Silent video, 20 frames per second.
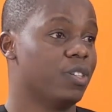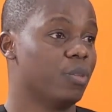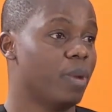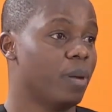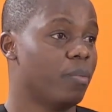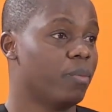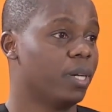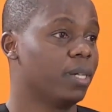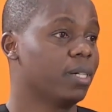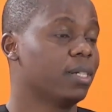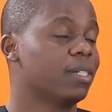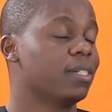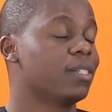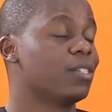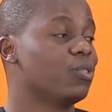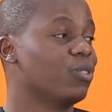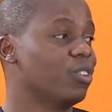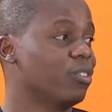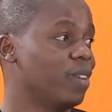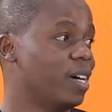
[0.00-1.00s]
Remember,
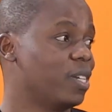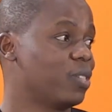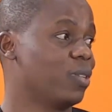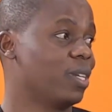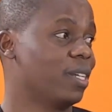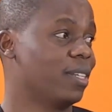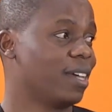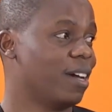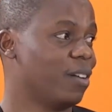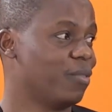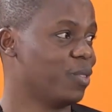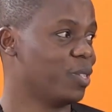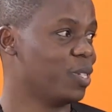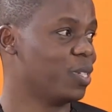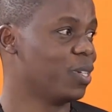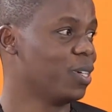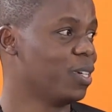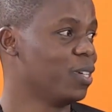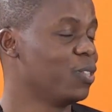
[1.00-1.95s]
it's universal health coverage.